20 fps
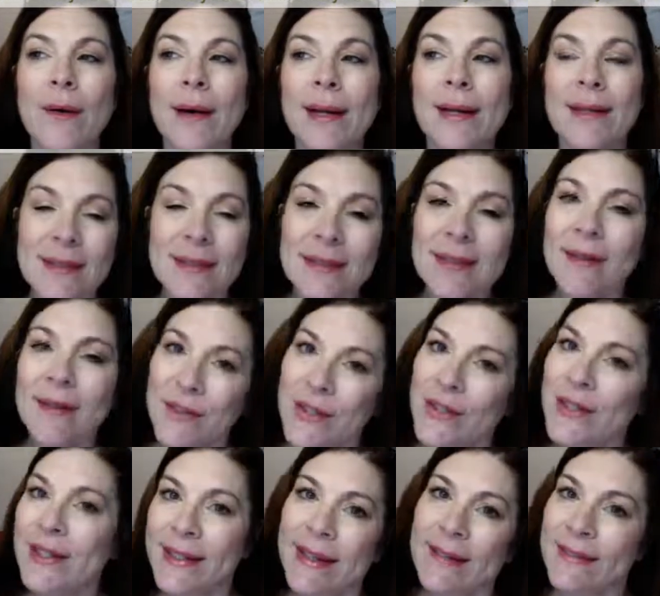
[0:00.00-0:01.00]
Isn't life
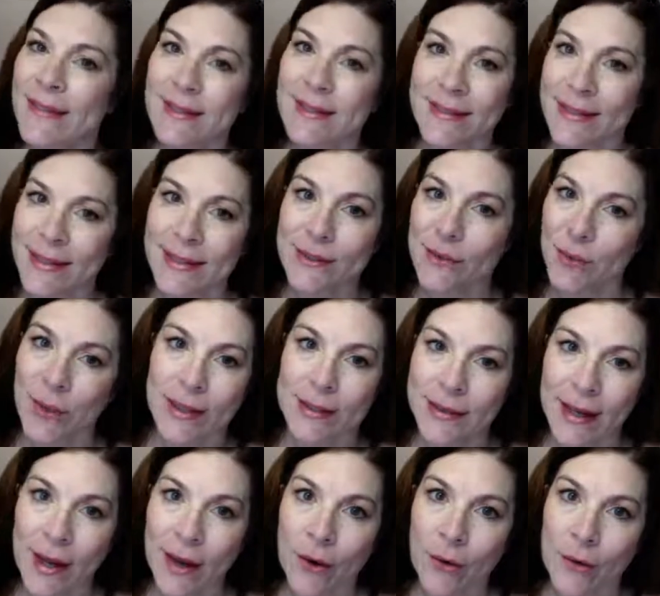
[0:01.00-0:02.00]
good enough as it is right
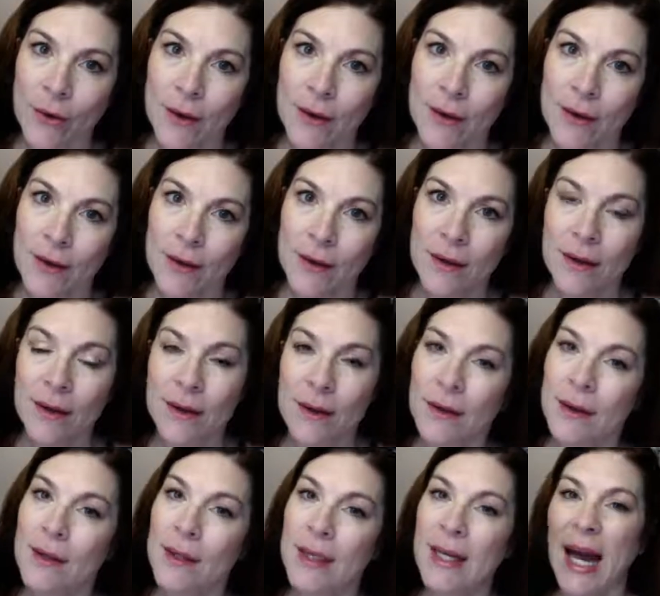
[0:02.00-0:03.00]
now?
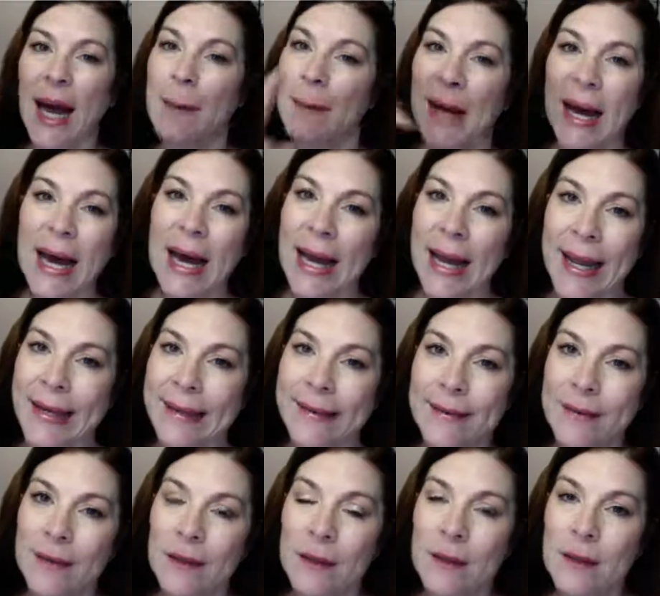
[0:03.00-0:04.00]
Come on.
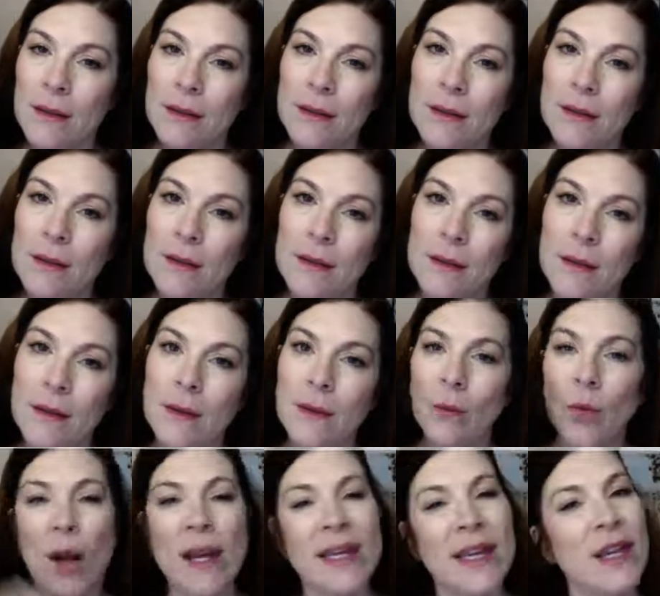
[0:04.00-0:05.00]

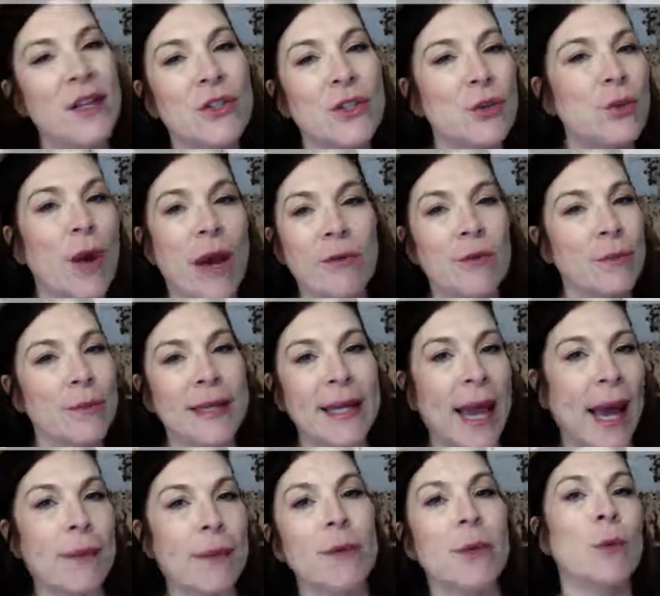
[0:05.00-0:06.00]
Why can't you ever be
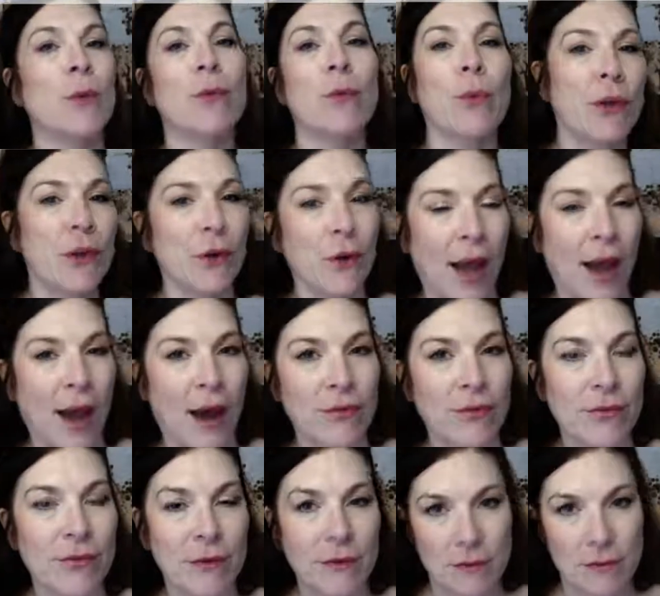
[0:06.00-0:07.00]
happy with what you have?
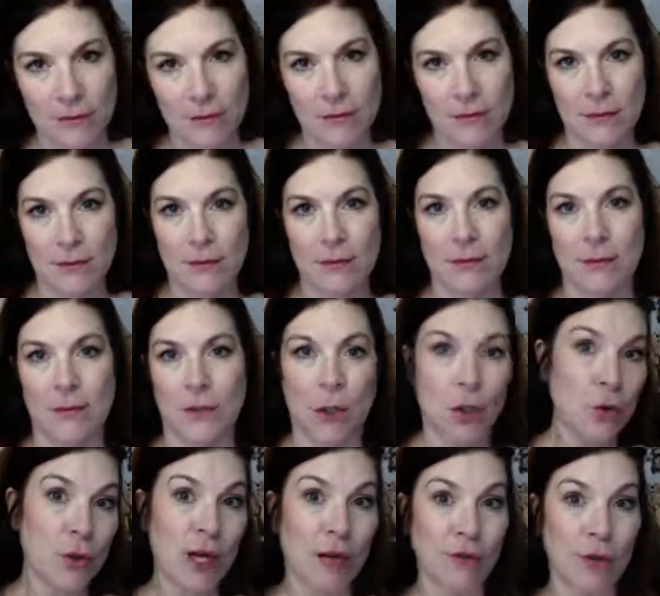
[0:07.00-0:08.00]

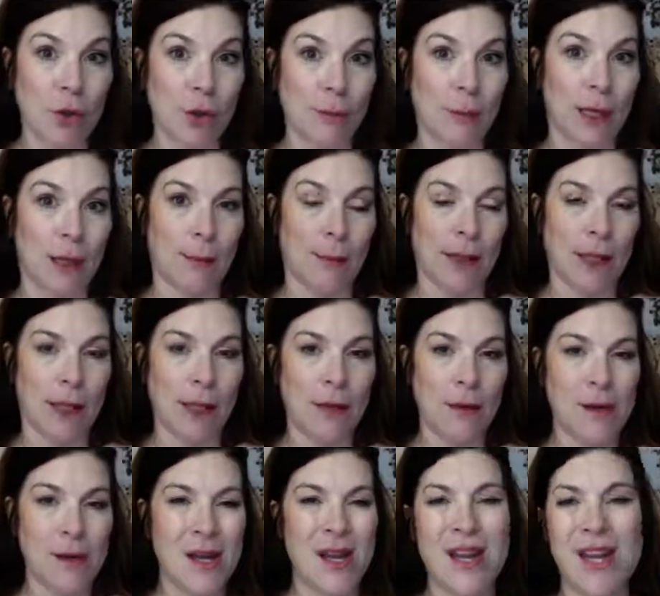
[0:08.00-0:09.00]
You're never going to make money.